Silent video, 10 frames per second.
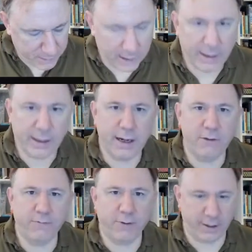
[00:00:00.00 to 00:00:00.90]
Luckily
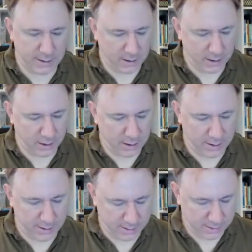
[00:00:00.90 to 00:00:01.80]
you find another
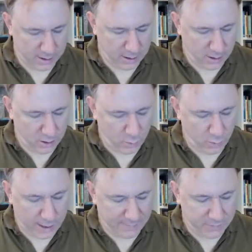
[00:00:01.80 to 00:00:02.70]
card.
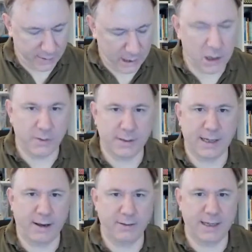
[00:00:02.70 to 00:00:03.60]
Will it give you a clue as to
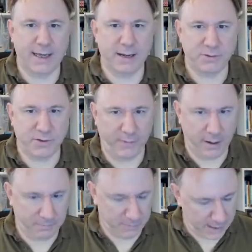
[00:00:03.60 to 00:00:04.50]
how to get out of
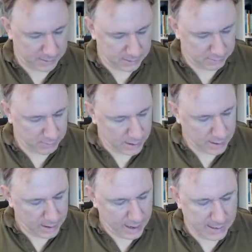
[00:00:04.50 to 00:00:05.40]
here? And
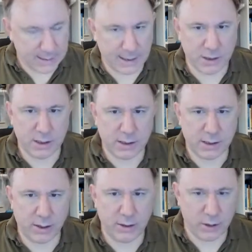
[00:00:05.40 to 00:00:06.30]
it says
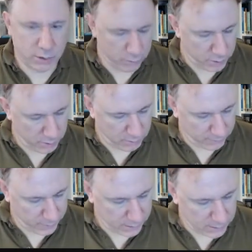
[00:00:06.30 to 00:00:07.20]
inside the door you will
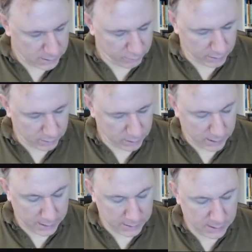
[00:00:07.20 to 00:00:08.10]
find a riddle
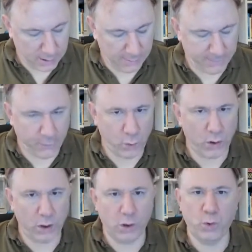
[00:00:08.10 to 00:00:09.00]
card,
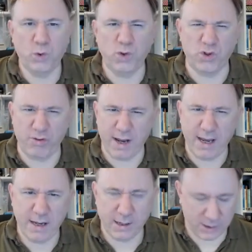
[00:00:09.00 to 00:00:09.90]
4
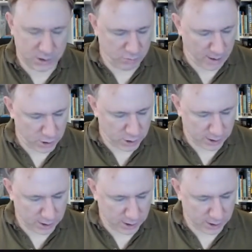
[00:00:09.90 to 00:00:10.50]
laundry, strange